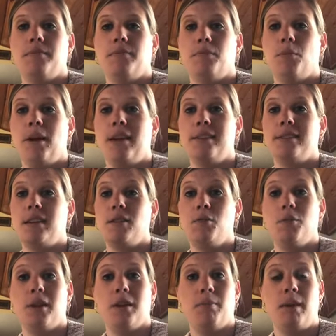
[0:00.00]
ways that you
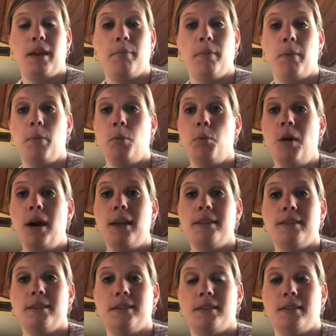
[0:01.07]
can make bubble
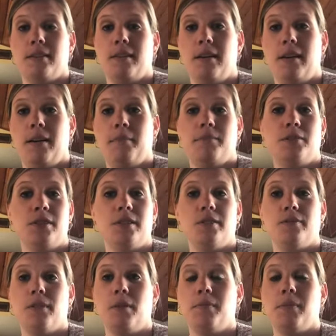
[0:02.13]
wands, just
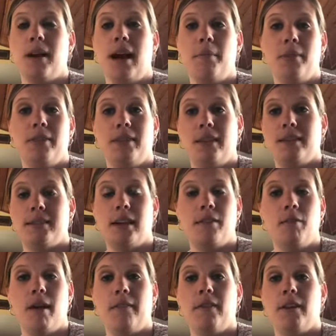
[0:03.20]
from common things that
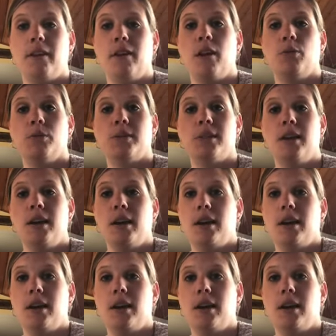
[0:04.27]
you have at your house.